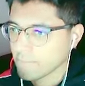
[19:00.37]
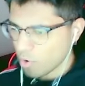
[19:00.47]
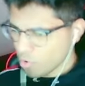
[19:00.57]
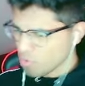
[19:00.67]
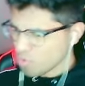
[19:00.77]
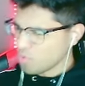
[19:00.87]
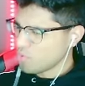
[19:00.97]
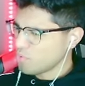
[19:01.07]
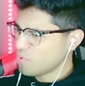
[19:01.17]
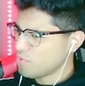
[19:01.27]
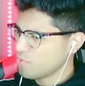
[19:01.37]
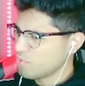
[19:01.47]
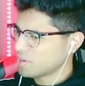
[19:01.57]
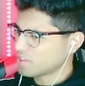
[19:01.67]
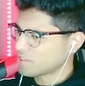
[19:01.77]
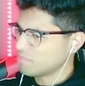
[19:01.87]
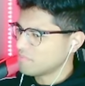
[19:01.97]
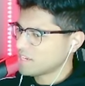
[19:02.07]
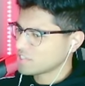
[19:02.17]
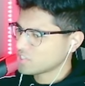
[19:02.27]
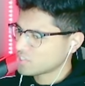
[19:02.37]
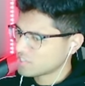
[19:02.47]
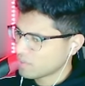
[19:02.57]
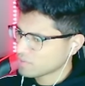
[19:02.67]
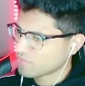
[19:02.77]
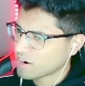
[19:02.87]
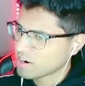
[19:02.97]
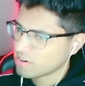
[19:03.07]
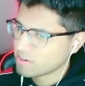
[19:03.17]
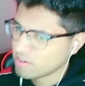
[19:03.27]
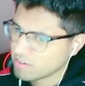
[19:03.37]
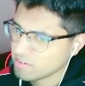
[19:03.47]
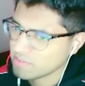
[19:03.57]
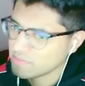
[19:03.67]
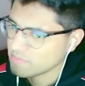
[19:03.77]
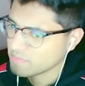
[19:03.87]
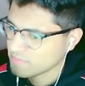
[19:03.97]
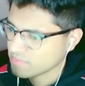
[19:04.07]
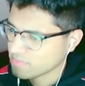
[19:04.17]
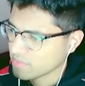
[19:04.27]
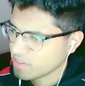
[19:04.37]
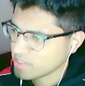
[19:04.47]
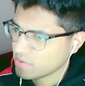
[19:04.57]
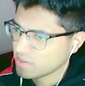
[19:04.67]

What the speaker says: Oh, Gilgamesh? That was fire? Is that